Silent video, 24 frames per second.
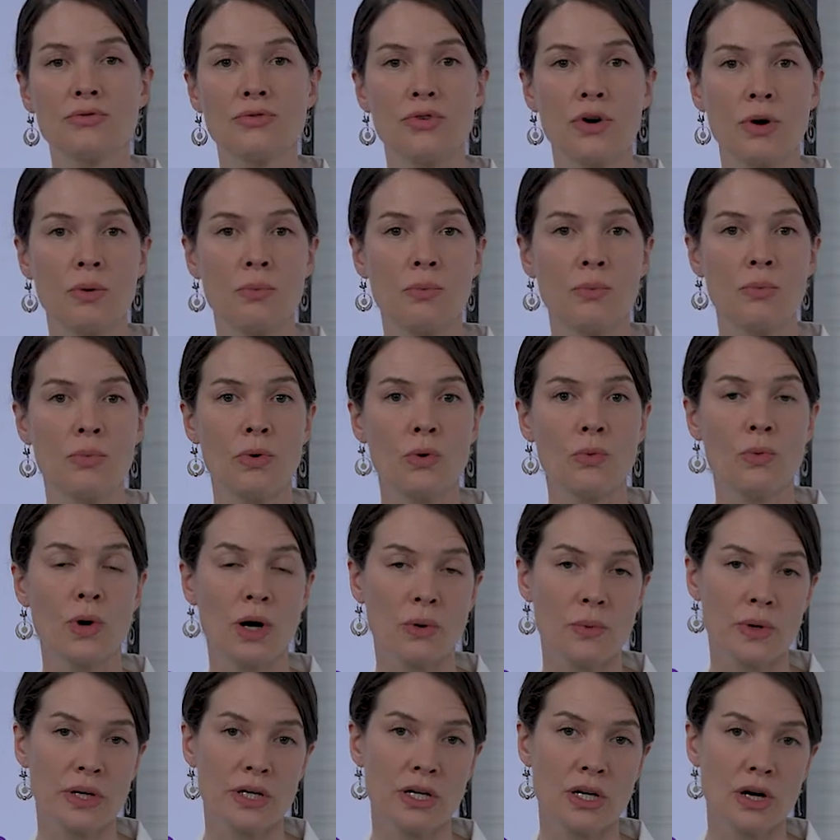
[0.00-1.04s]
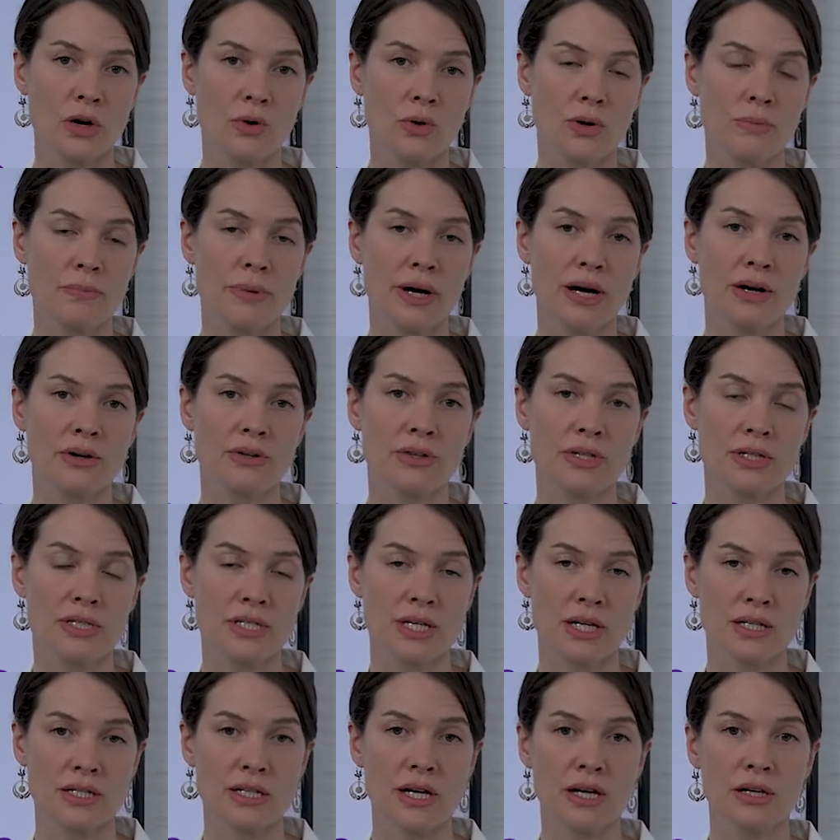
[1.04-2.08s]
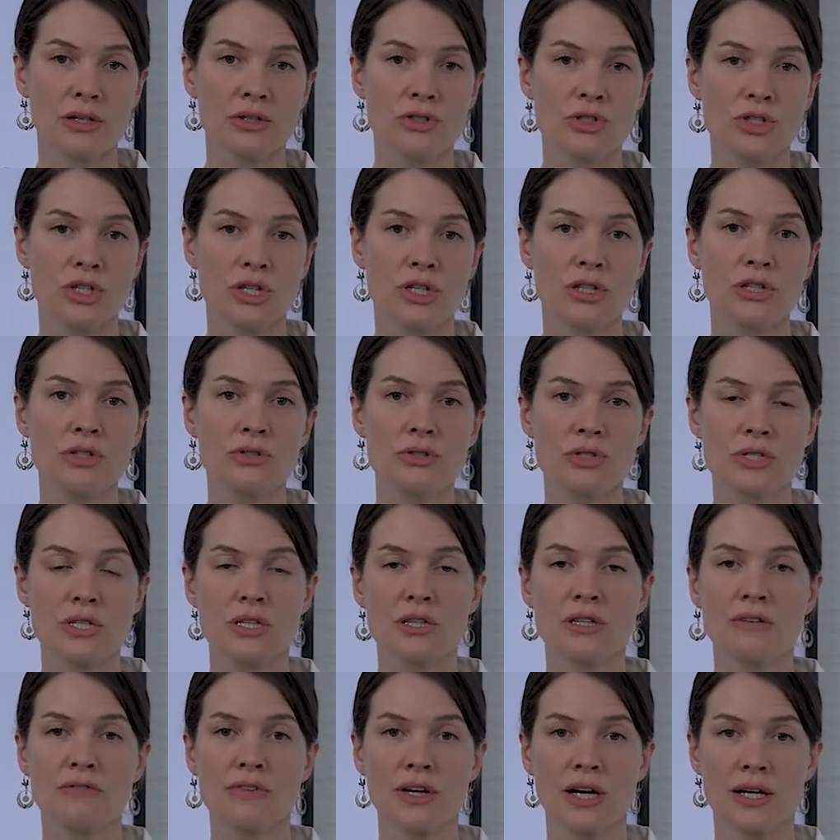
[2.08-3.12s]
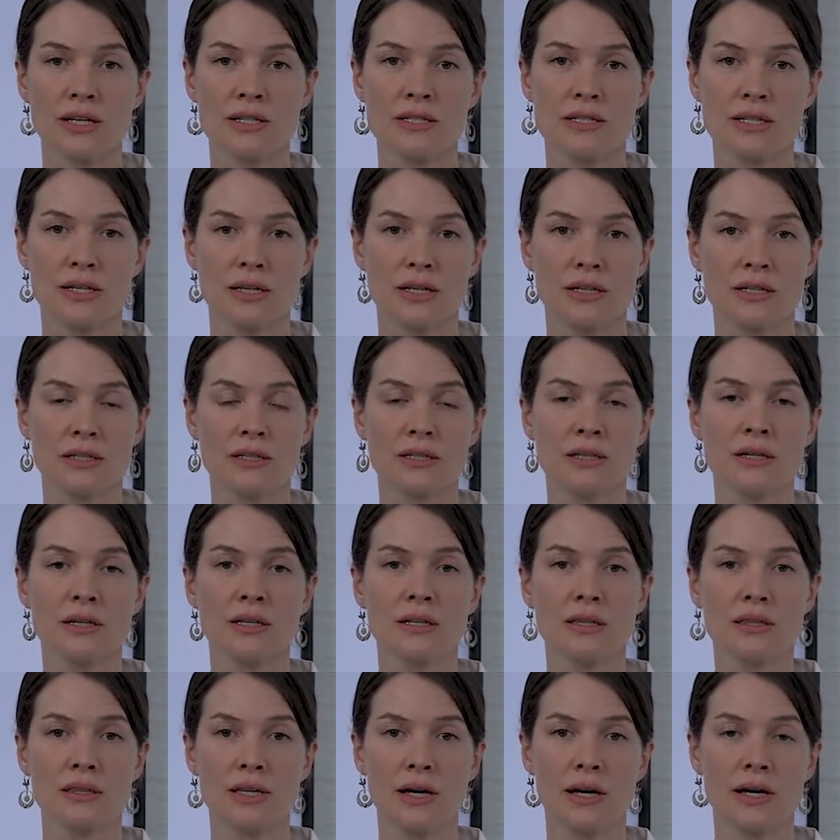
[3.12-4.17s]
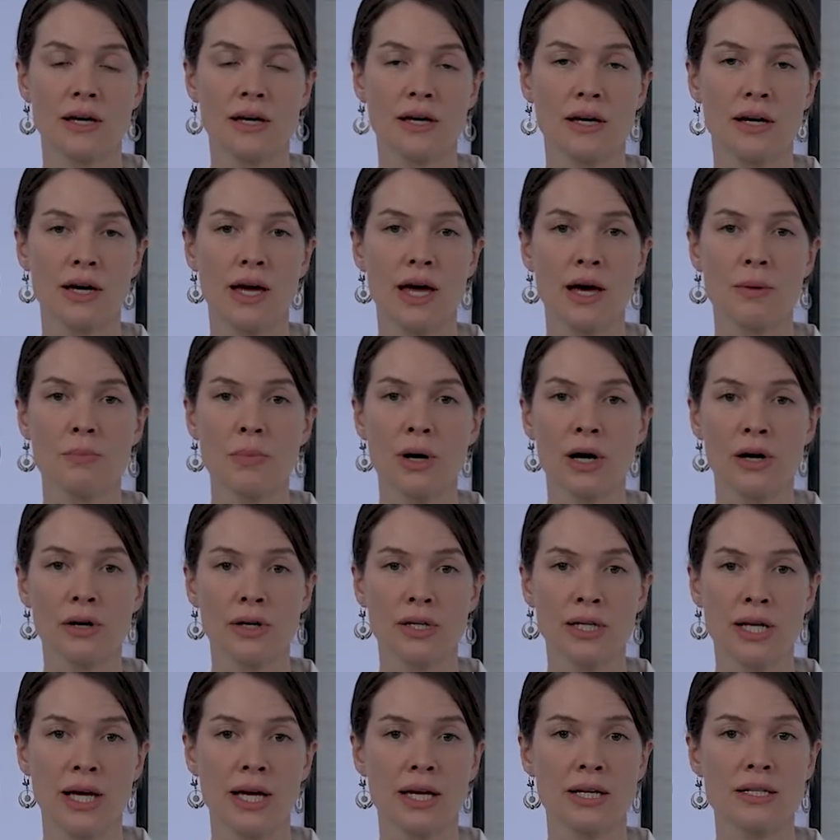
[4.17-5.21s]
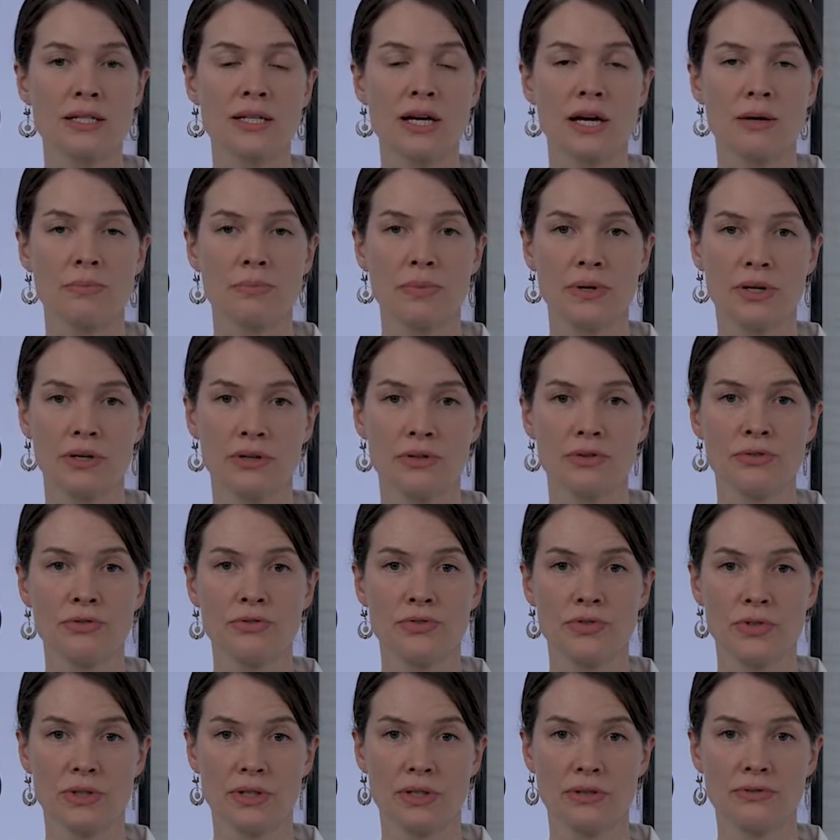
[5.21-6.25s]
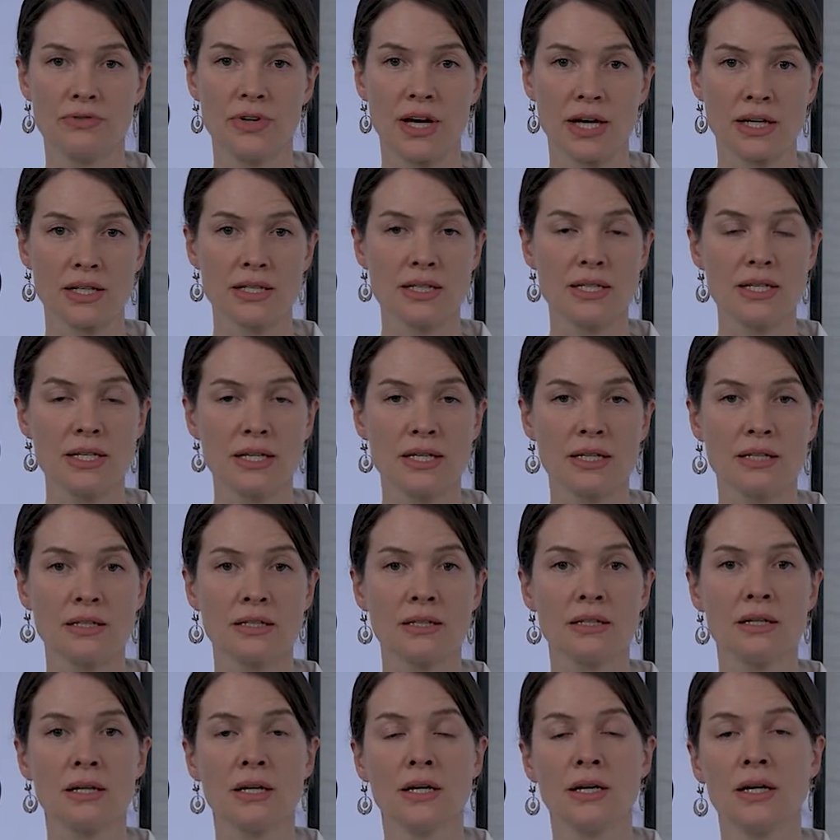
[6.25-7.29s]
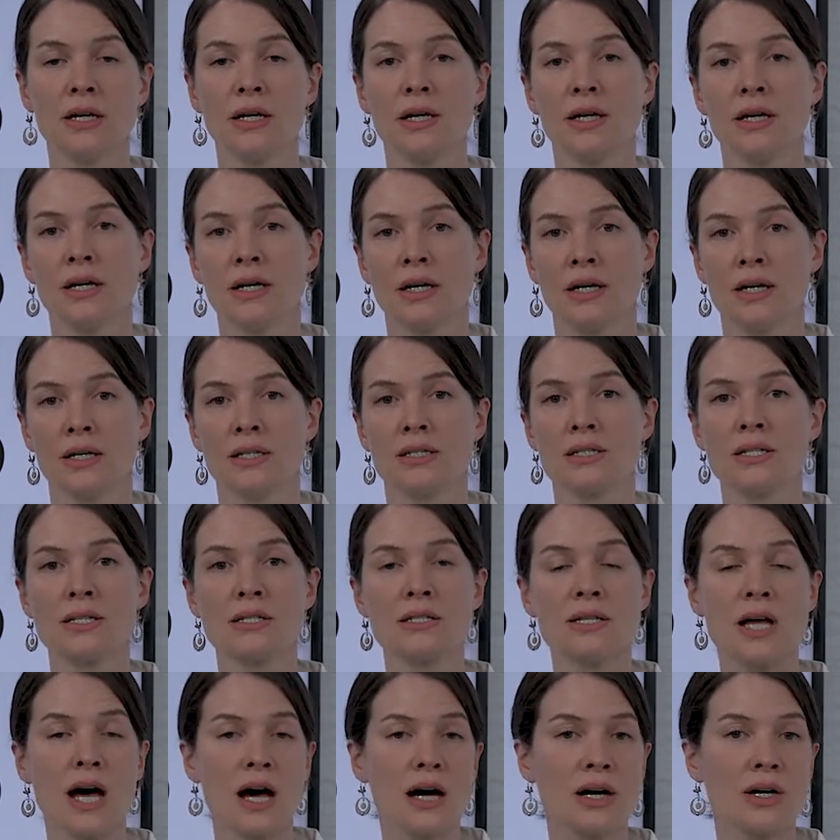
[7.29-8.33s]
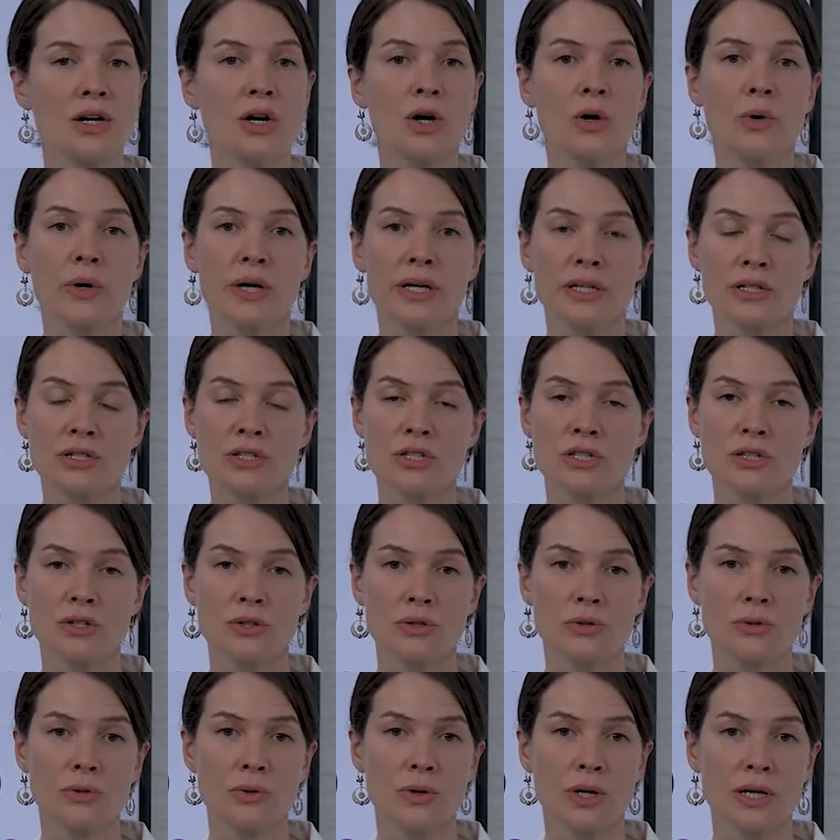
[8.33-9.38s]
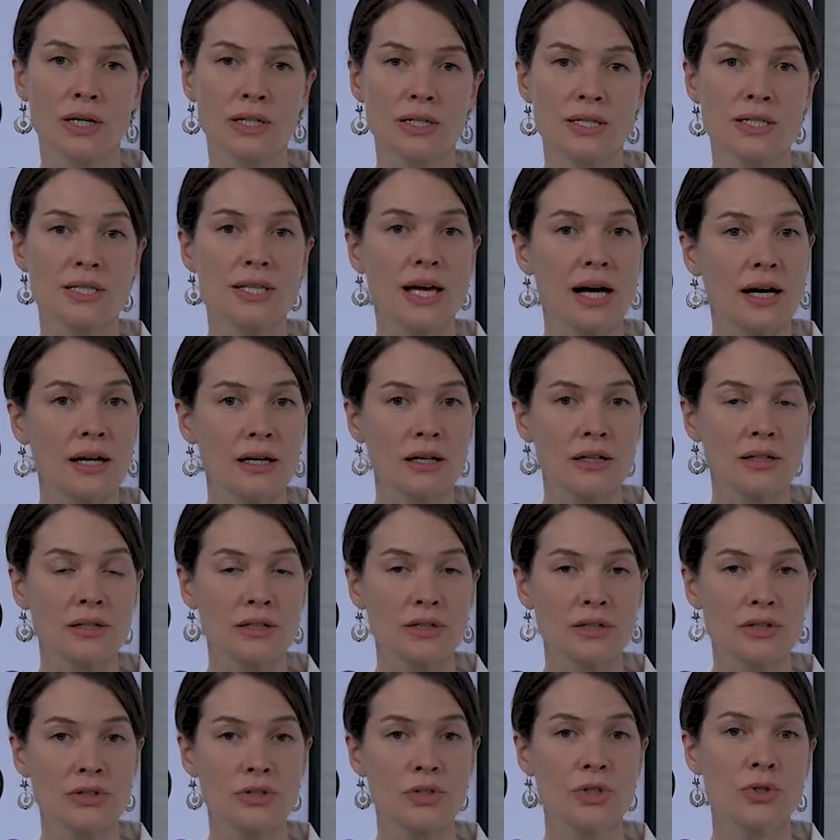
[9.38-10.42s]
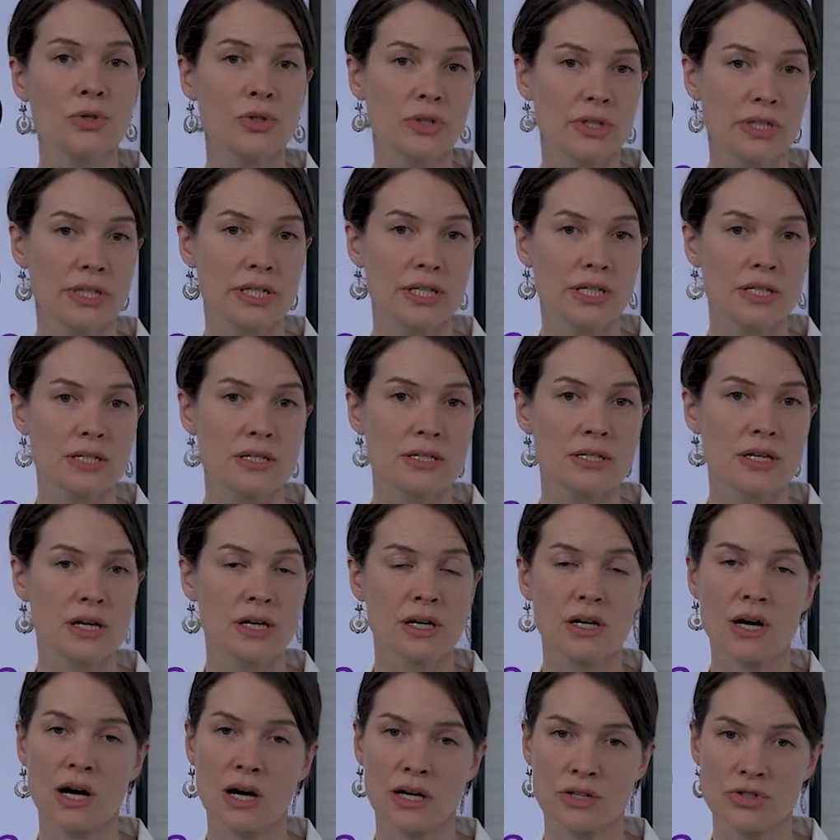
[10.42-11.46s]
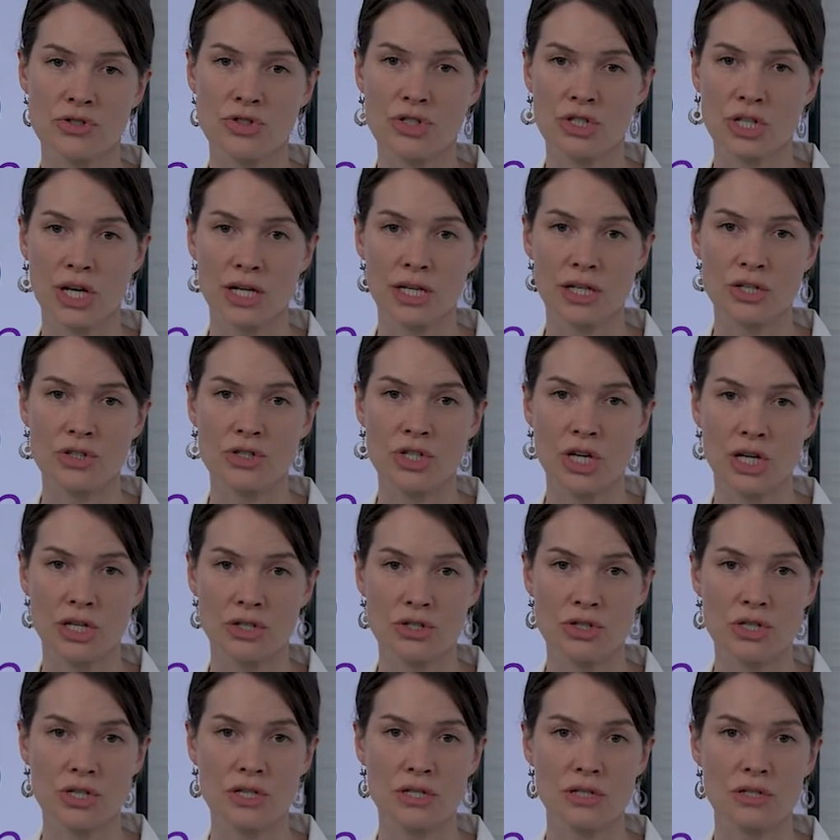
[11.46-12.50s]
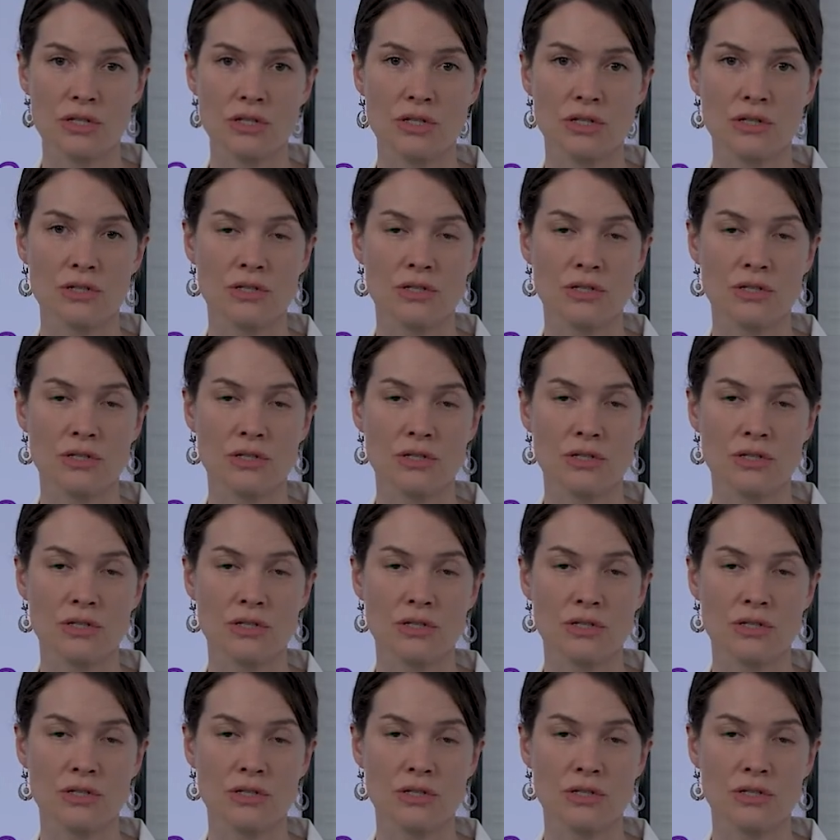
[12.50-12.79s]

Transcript: from what we know about the technology used in the vaccine, the mRNA type of vaccine does not go into a cell nucleus and cause genetic changes.